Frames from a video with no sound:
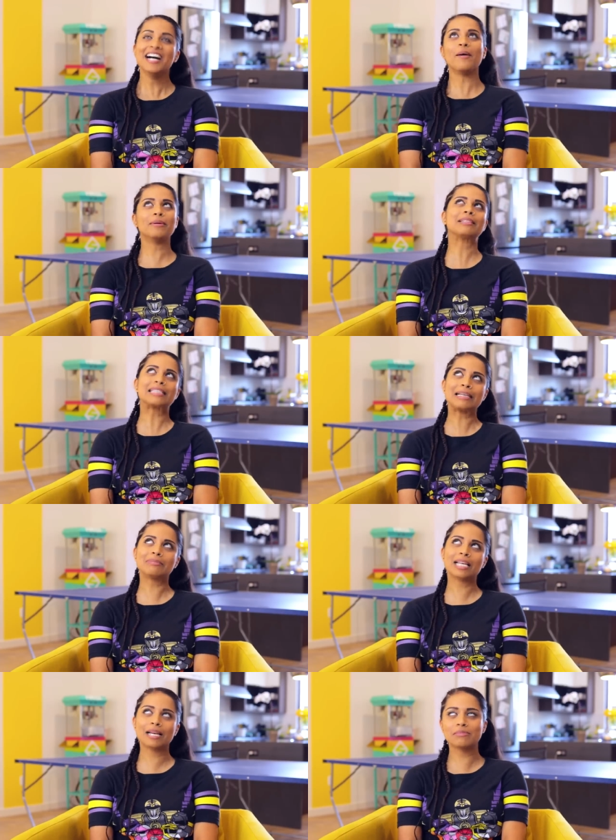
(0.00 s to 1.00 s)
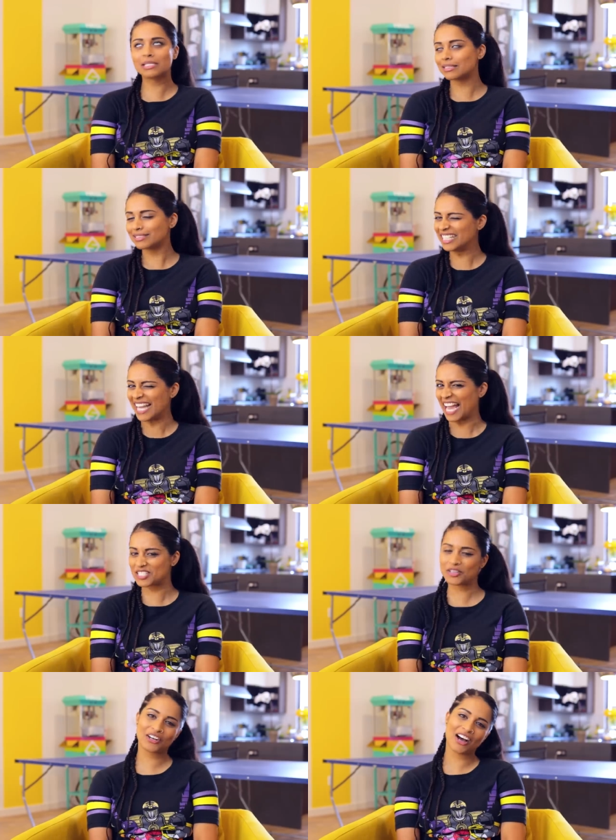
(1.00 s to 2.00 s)
I mean, but sometimes he can't
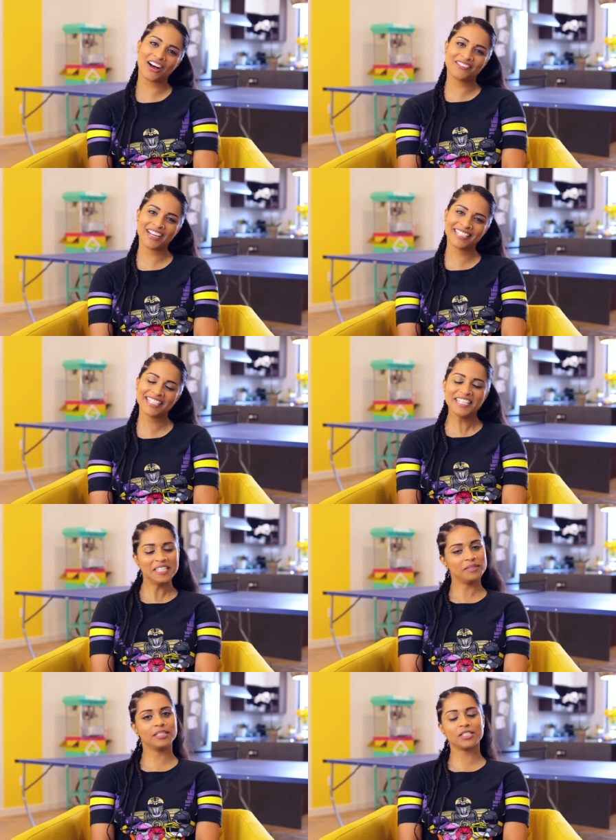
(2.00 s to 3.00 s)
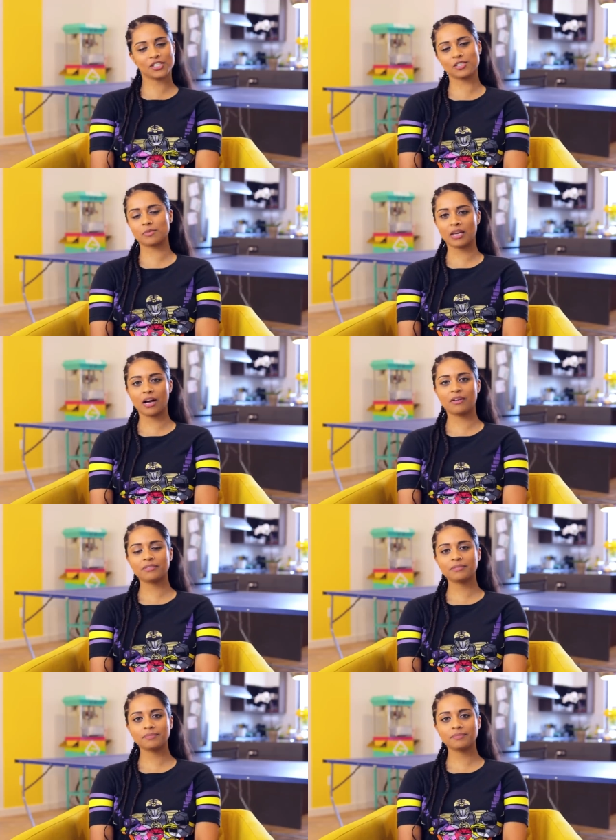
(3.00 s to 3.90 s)
turn it off, and it turns me off.